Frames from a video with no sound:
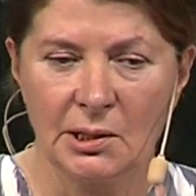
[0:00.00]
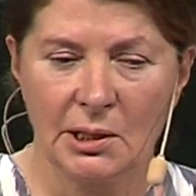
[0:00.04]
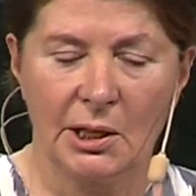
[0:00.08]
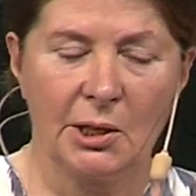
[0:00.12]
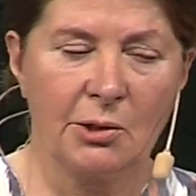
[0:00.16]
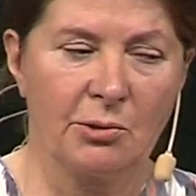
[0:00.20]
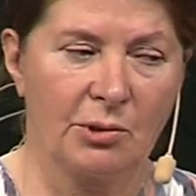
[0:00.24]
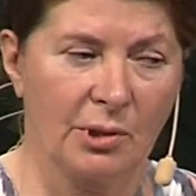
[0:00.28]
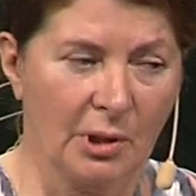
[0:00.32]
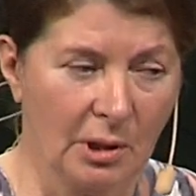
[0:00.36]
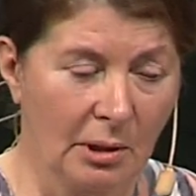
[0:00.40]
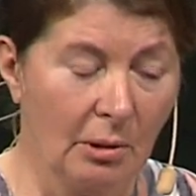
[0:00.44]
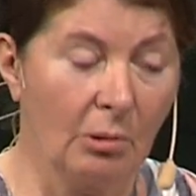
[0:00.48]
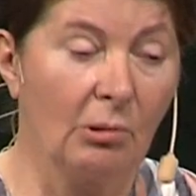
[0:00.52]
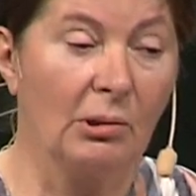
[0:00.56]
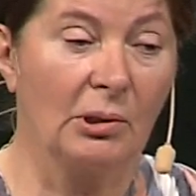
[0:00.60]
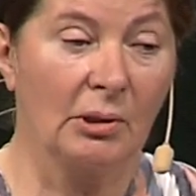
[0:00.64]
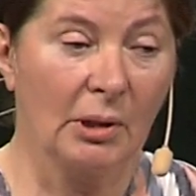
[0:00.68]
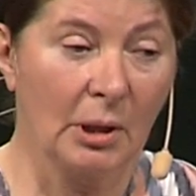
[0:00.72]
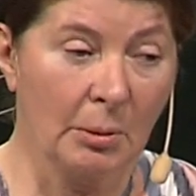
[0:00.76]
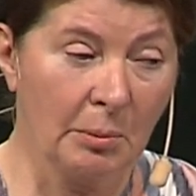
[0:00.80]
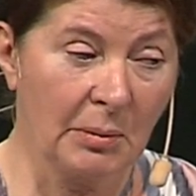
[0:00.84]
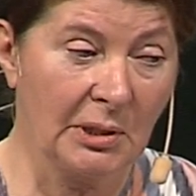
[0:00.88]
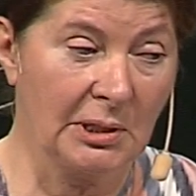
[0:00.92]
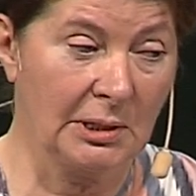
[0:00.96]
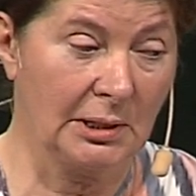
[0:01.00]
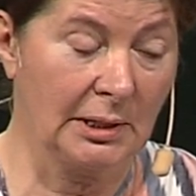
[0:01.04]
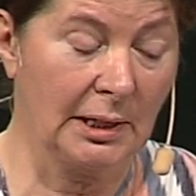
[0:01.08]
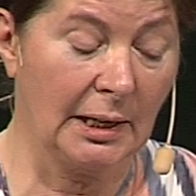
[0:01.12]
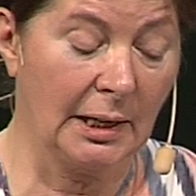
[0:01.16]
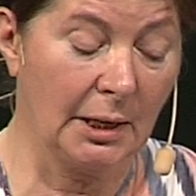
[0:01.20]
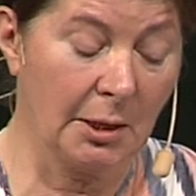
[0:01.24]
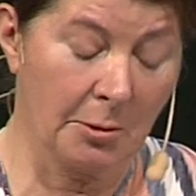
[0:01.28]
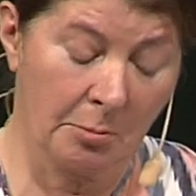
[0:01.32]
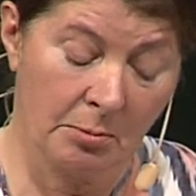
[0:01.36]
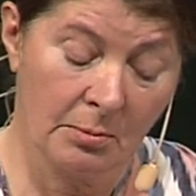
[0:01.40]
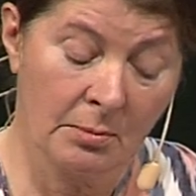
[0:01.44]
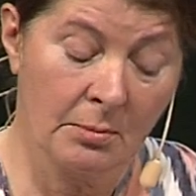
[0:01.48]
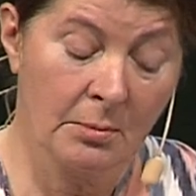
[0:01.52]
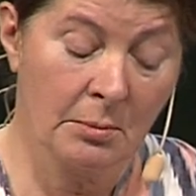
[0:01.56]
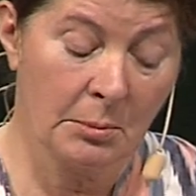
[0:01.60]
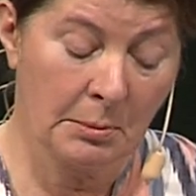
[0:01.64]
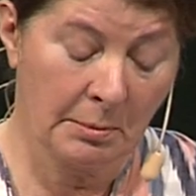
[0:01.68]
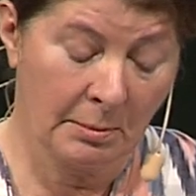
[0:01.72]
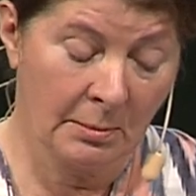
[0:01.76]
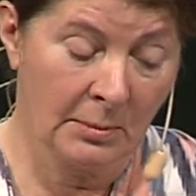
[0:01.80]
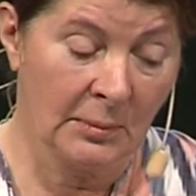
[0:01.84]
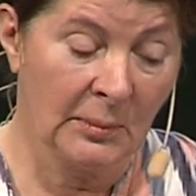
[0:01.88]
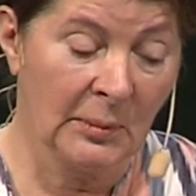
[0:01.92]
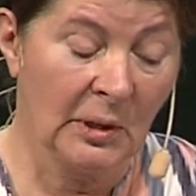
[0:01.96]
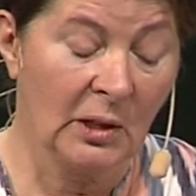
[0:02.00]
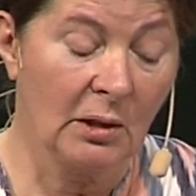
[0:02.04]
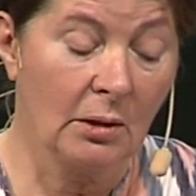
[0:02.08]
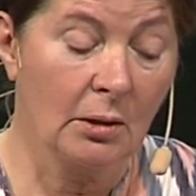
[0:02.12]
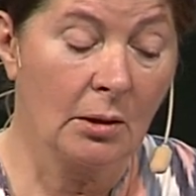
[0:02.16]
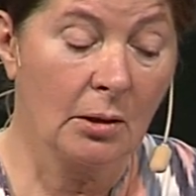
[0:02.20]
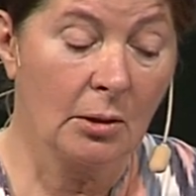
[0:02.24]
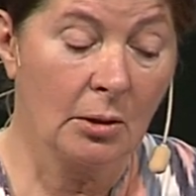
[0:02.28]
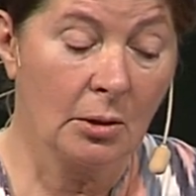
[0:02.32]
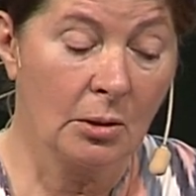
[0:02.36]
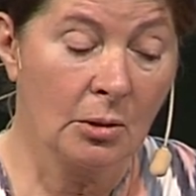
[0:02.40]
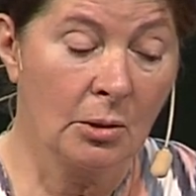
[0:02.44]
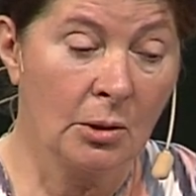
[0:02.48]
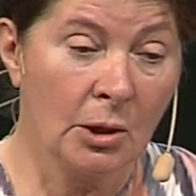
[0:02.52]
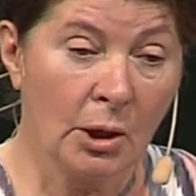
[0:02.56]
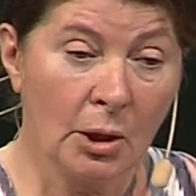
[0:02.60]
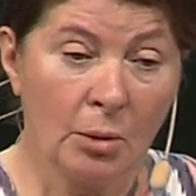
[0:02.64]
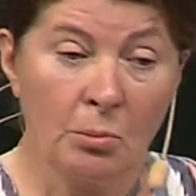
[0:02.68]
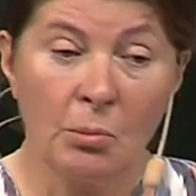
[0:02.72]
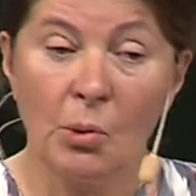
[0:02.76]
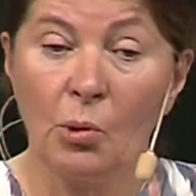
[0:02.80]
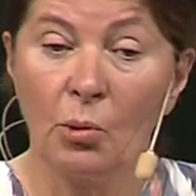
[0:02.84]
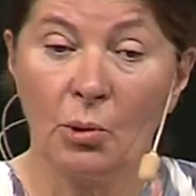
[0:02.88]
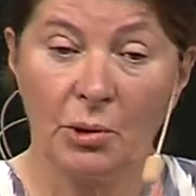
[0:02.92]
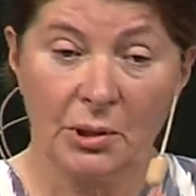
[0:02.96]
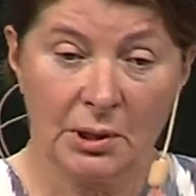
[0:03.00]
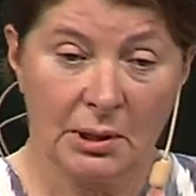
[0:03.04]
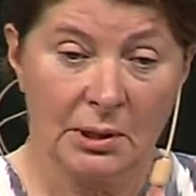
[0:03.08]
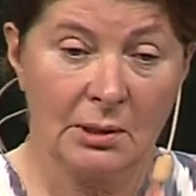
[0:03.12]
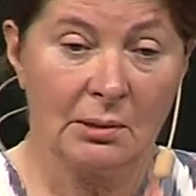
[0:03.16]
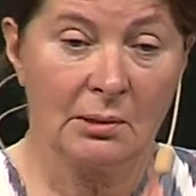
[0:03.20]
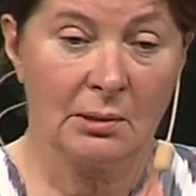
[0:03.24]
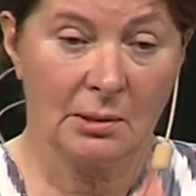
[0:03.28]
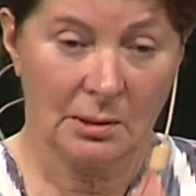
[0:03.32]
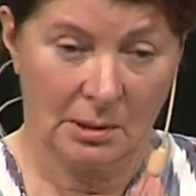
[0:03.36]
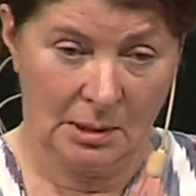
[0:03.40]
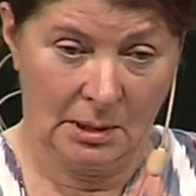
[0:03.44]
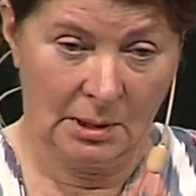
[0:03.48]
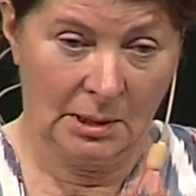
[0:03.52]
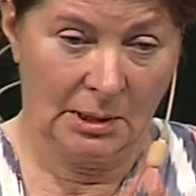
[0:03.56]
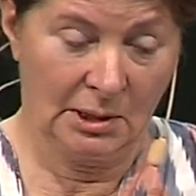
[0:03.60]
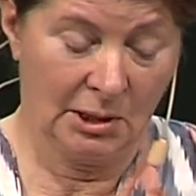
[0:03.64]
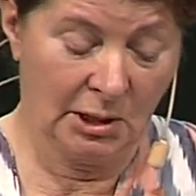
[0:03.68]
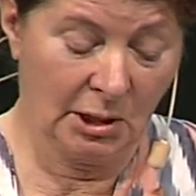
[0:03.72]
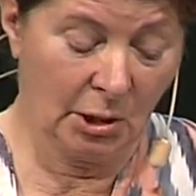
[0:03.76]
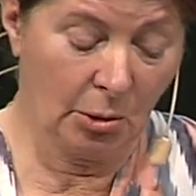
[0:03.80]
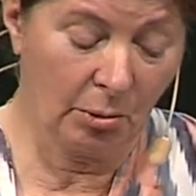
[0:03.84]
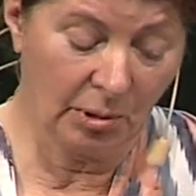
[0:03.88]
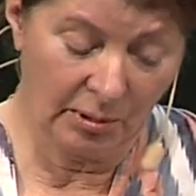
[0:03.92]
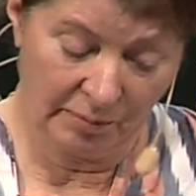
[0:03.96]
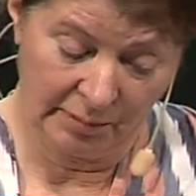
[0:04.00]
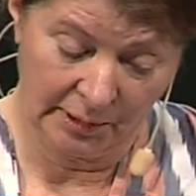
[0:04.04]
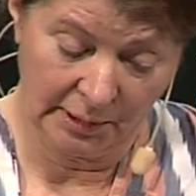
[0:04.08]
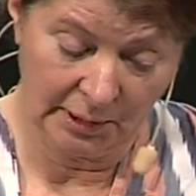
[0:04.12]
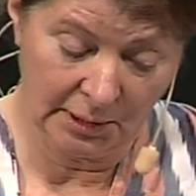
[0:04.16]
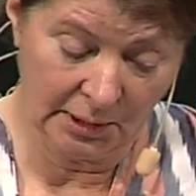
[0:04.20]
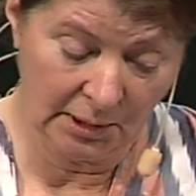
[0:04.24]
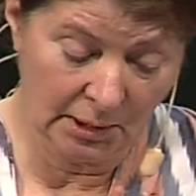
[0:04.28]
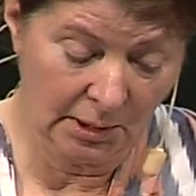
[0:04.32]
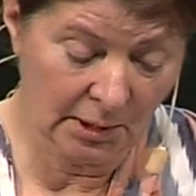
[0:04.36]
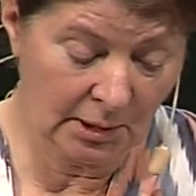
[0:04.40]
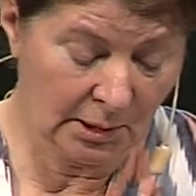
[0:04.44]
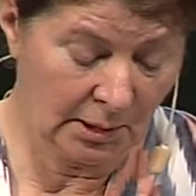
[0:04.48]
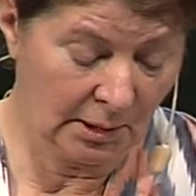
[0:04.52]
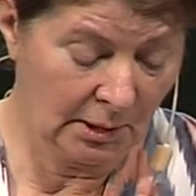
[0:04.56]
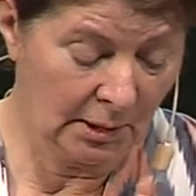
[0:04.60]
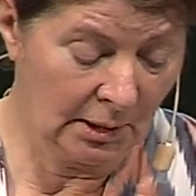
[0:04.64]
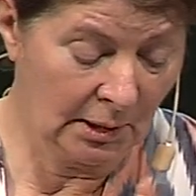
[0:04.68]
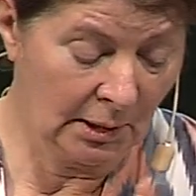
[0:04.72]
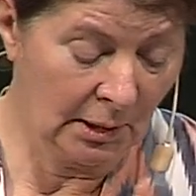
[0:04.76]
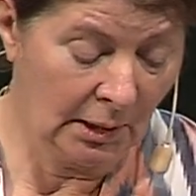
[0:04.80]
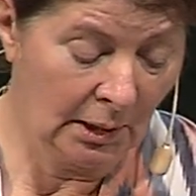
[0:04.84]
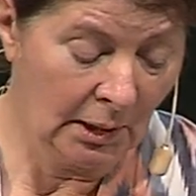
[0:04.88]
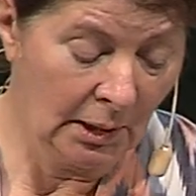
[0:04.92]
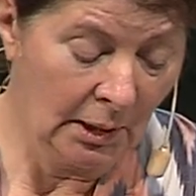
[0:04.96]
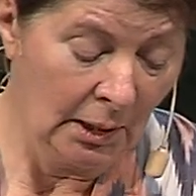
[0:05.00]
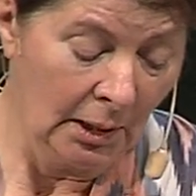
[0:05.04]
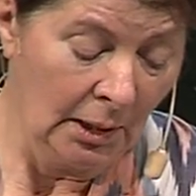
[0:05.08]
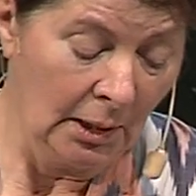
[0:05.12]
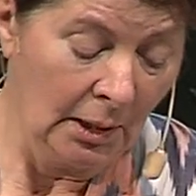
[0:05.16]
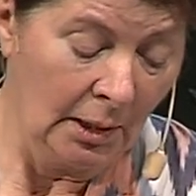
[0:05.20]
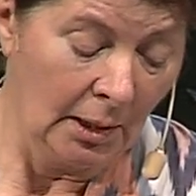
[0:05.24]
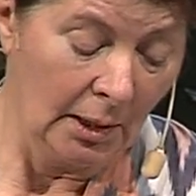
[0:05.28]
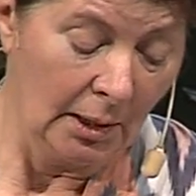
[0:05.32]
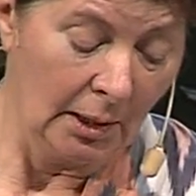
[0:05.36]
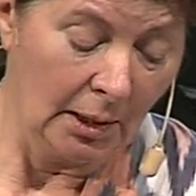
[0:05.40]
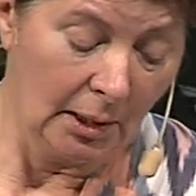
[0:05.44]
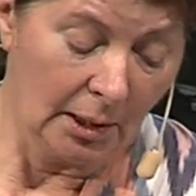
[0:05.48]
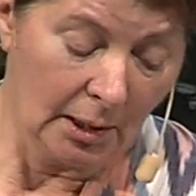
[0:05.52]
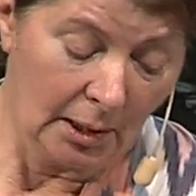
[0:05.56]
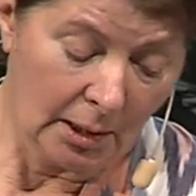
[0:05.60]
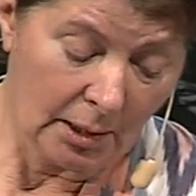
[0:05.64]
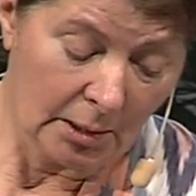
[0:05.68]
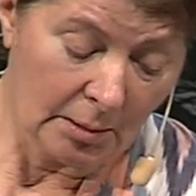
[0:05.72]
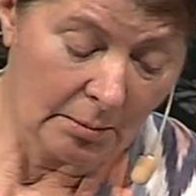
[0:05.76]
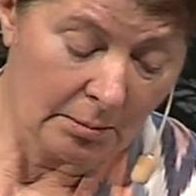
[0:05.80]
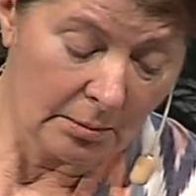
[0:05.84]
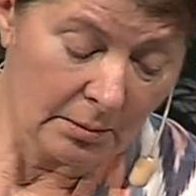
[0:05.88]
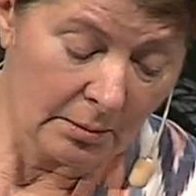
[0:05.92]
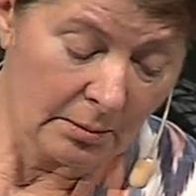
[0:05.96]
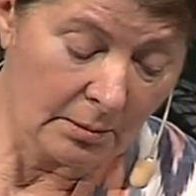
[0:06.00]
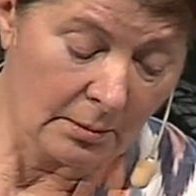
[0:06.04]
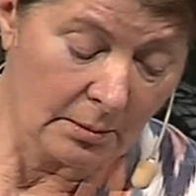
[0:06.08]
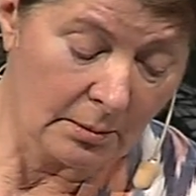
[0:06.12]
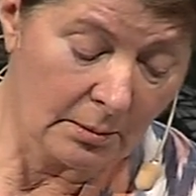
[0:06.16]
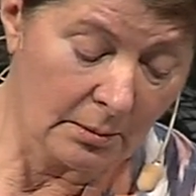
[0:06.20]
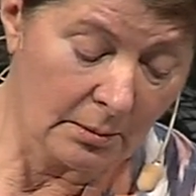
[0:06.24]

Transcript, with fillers: etc. Although I must say, no more than its equivalent. Um,